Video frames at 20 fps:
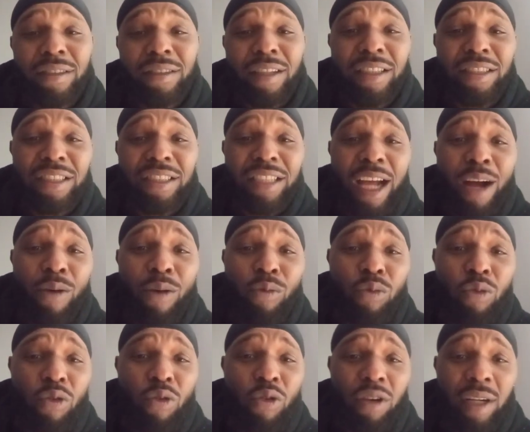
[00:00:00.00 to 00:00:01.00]
There's not
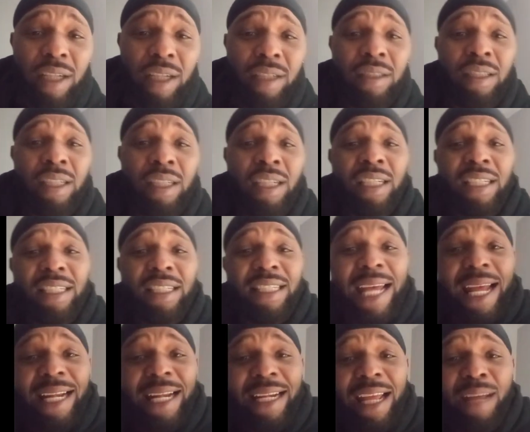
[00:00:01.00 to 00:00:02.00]
one
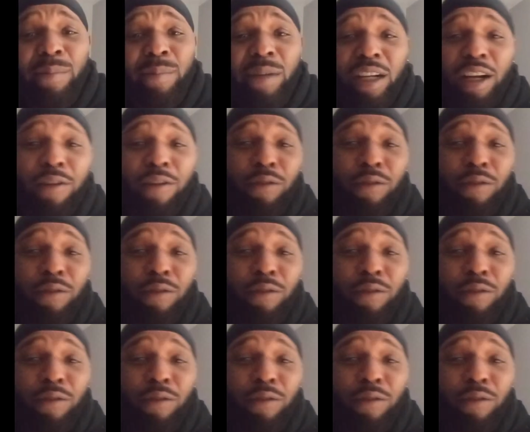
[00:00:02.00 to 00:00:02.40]
dynamic